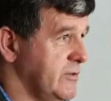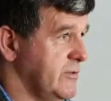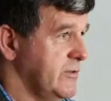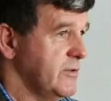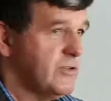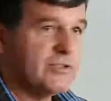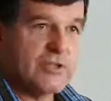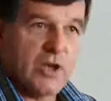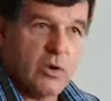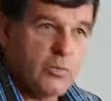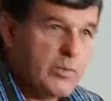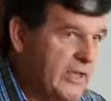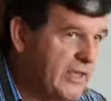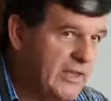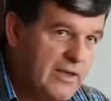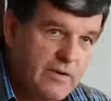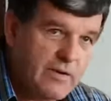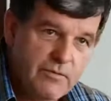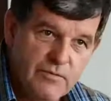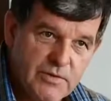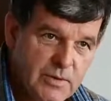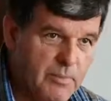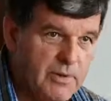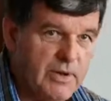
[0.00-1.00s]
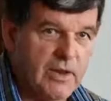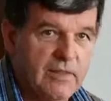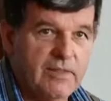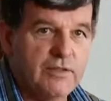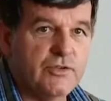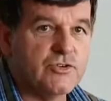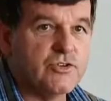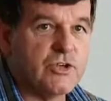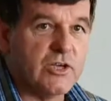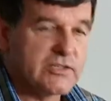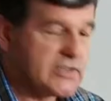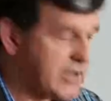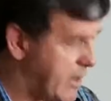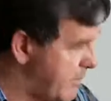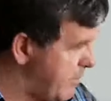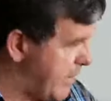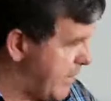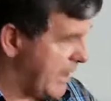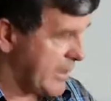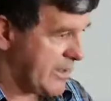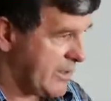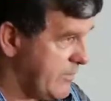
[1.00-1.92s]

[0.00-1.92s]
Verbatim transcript: So we give them another chance. Come back.